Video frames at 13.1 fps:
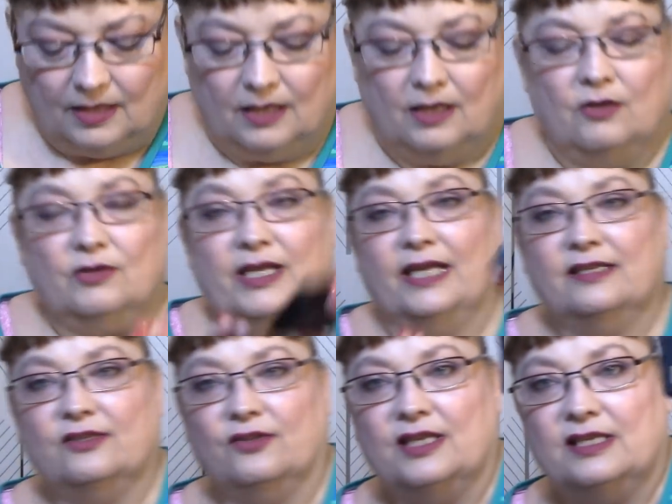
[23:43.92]
Okay,
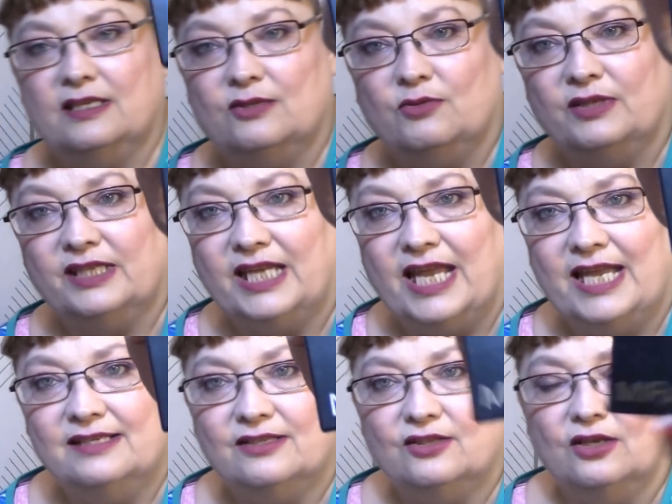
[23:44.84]
so this is what the
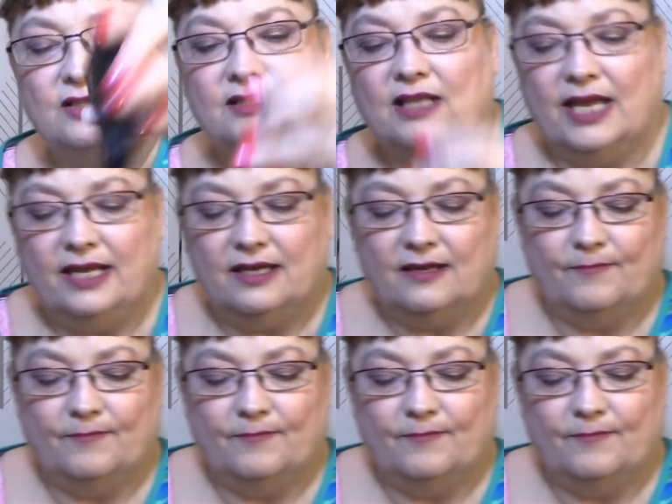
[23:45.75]
case looks like.